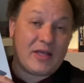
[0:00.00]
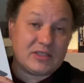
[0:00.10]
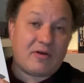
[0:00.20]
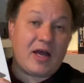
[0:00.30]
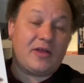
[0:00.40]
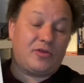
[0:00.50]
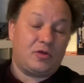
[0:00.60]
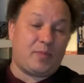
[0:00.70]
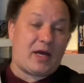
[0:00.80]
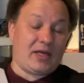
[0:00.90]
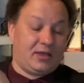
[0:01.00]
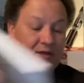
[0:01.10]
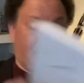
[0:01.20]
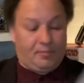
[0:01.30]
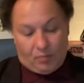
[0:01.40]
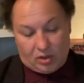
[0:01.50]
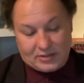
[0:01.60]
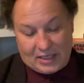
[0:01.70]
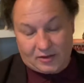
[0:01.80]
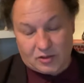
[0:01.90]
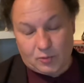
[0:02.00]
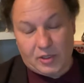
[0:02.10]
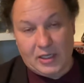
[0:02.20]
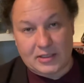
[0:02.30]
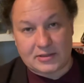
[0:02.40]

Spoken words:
There are third-party models out there as well at